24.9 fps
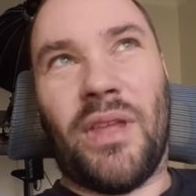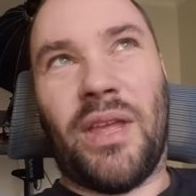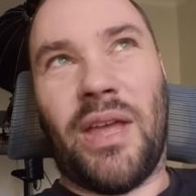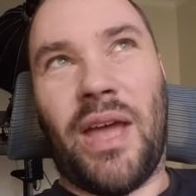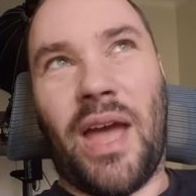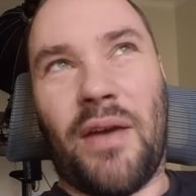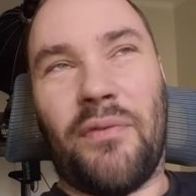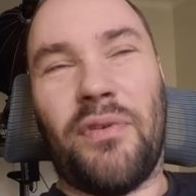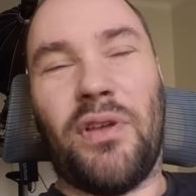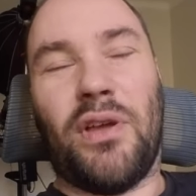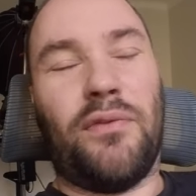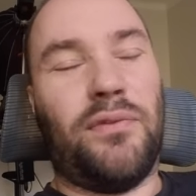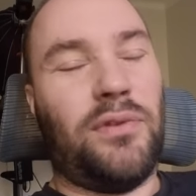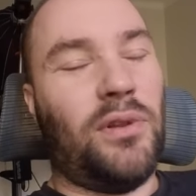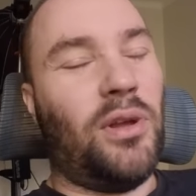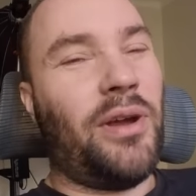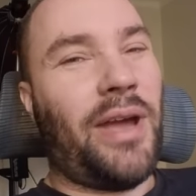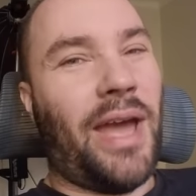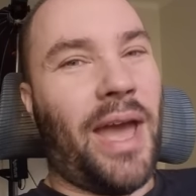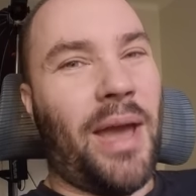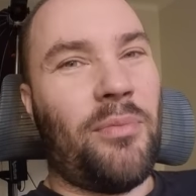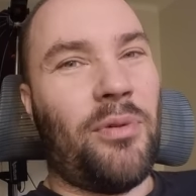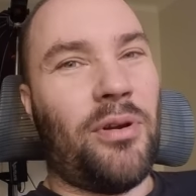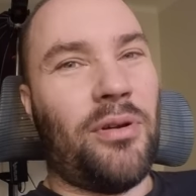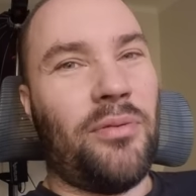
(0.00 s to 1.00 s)
having a vlog
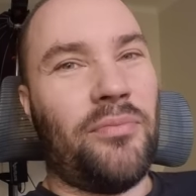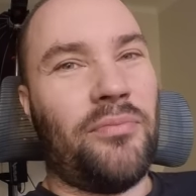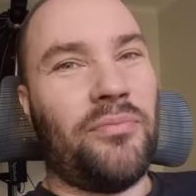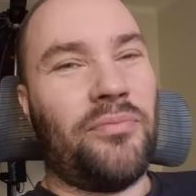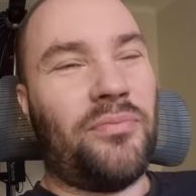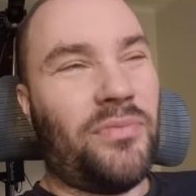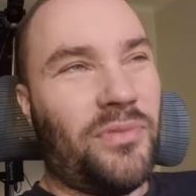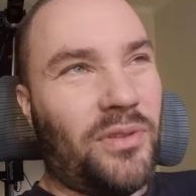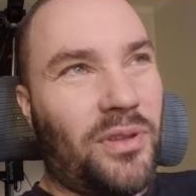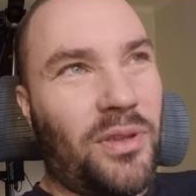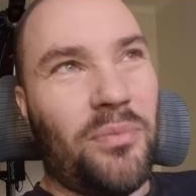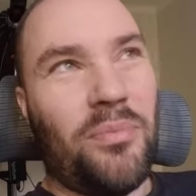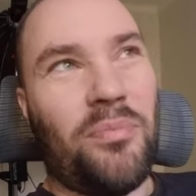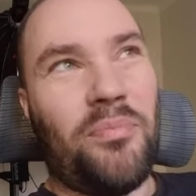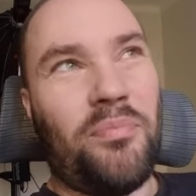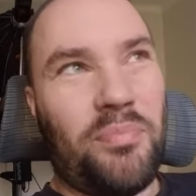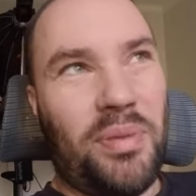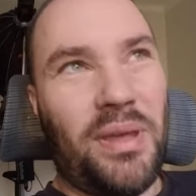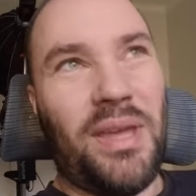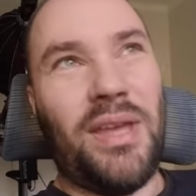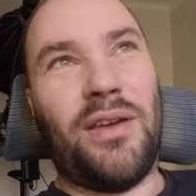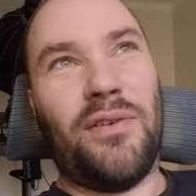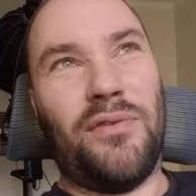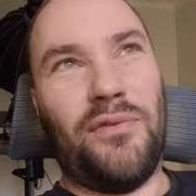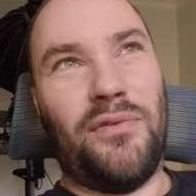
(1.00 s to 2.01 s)
camera
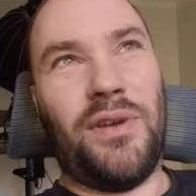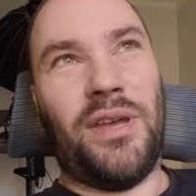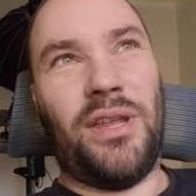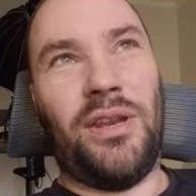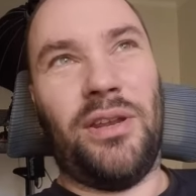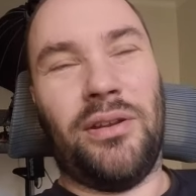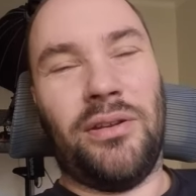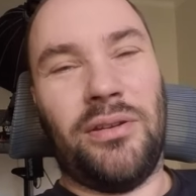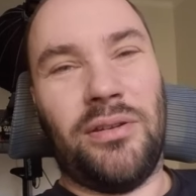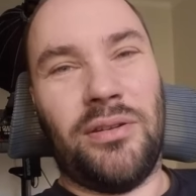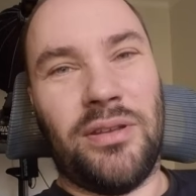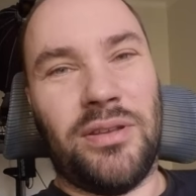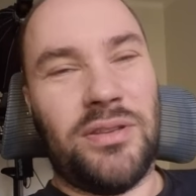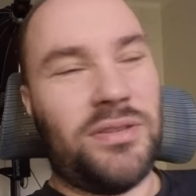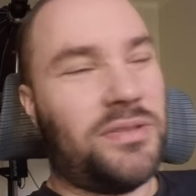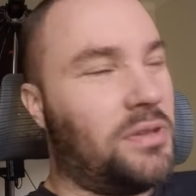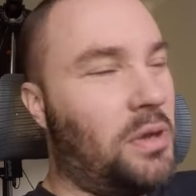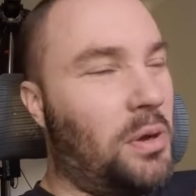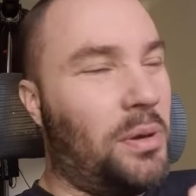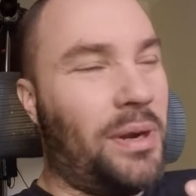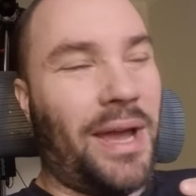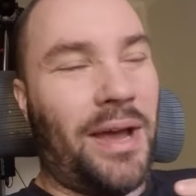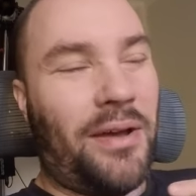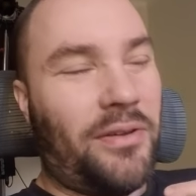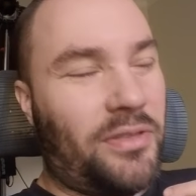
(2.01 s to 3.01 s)
be convenient is
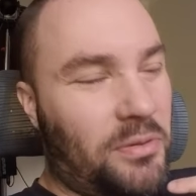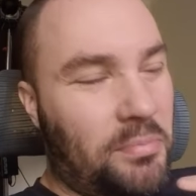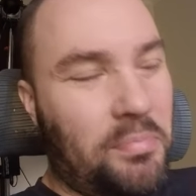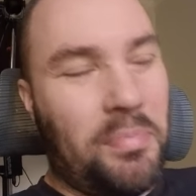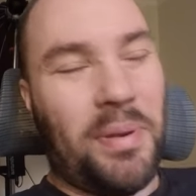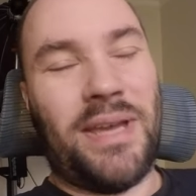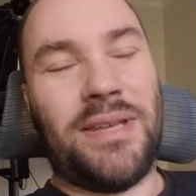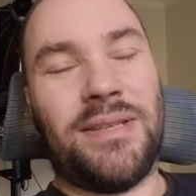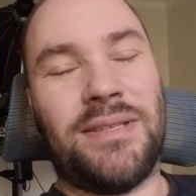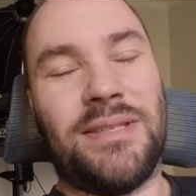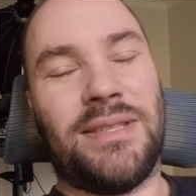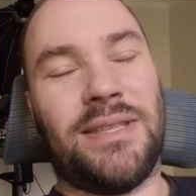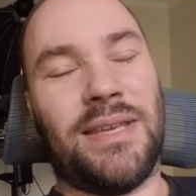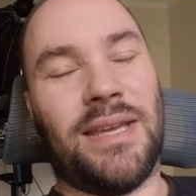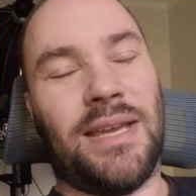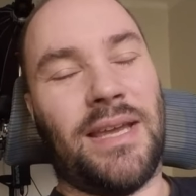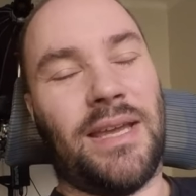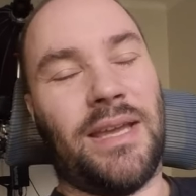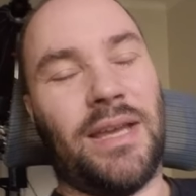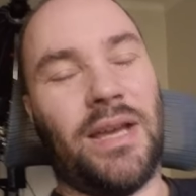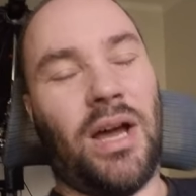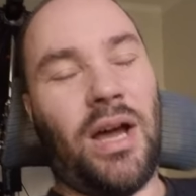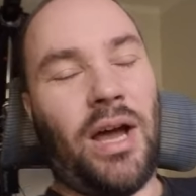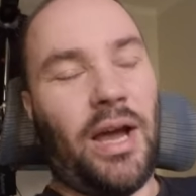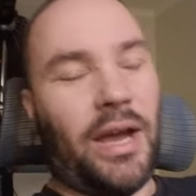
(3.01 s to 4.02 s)
no doubt the best thing